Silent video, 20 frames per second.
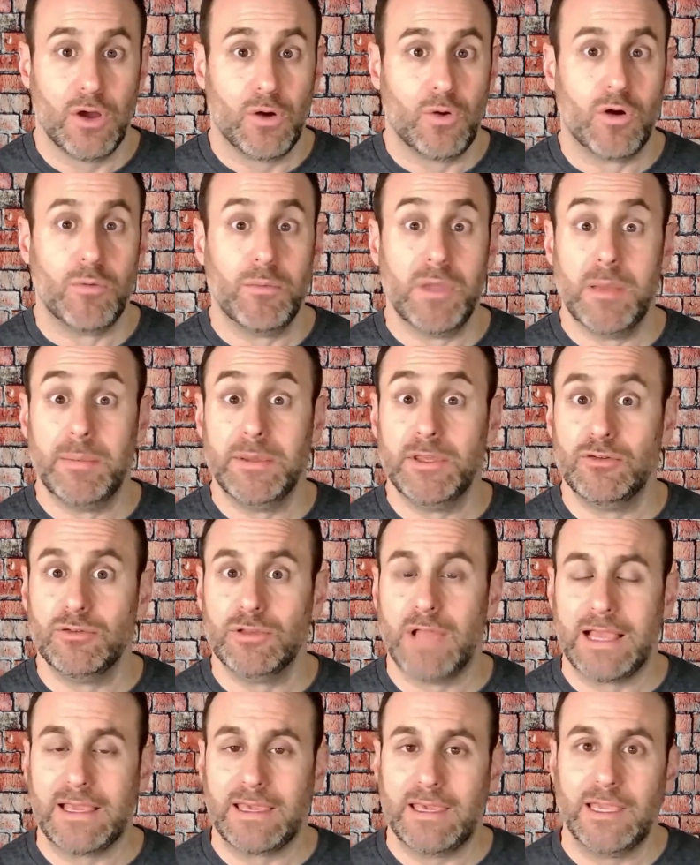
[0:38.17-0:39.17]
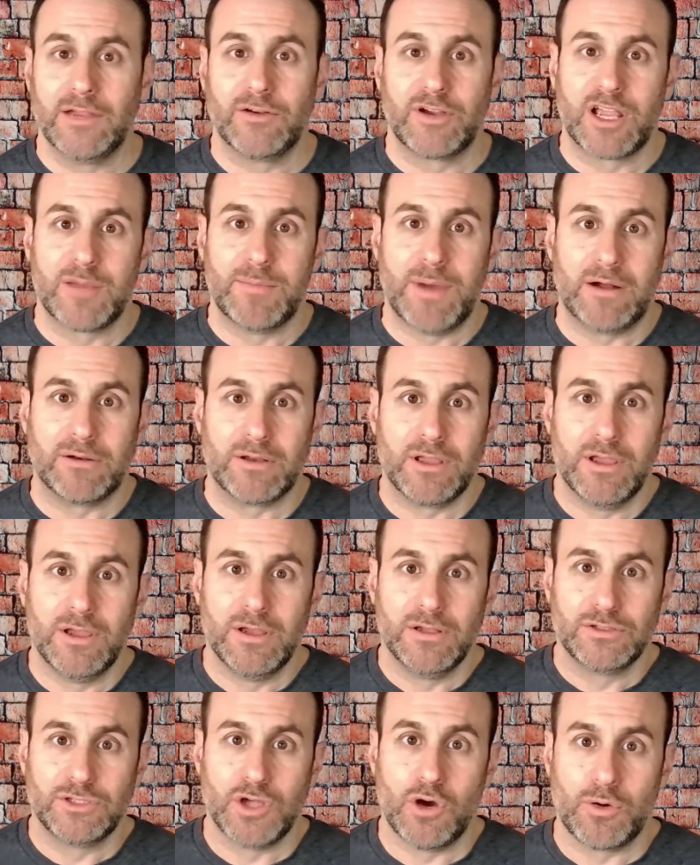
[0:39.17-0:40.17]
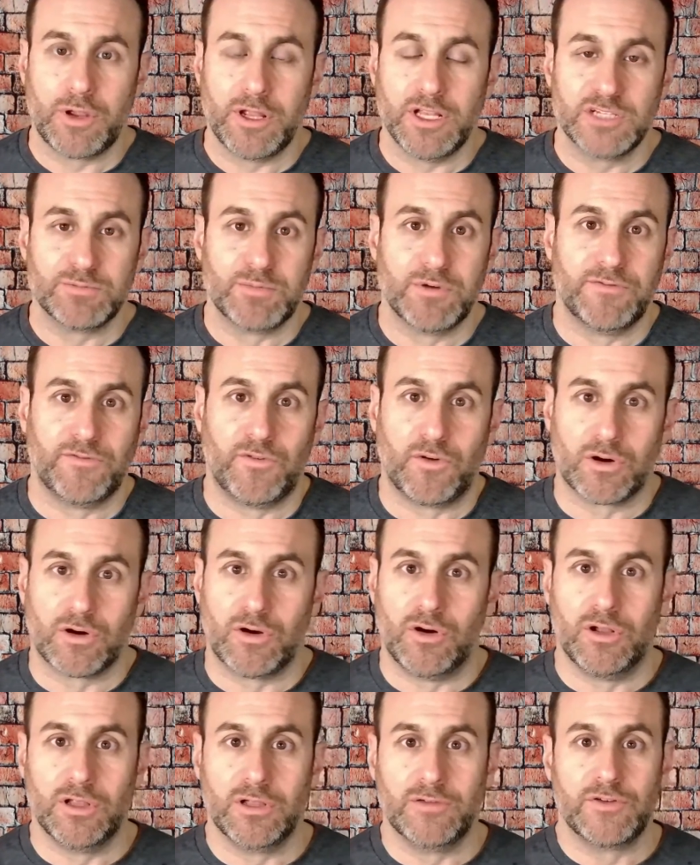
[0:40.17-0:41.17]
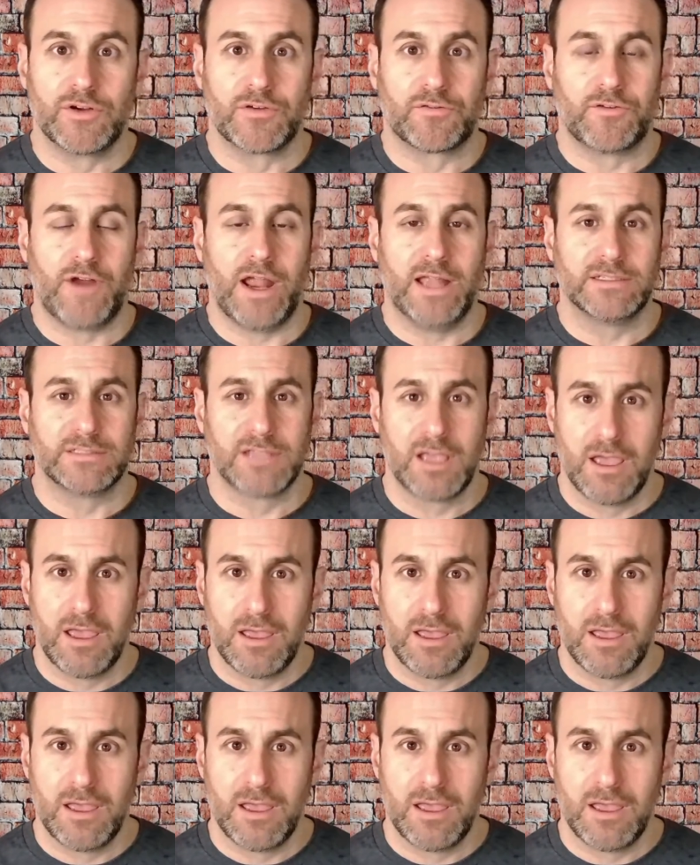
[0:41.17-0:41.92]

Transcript: or maybe you like hearing about tokens before all of your friends,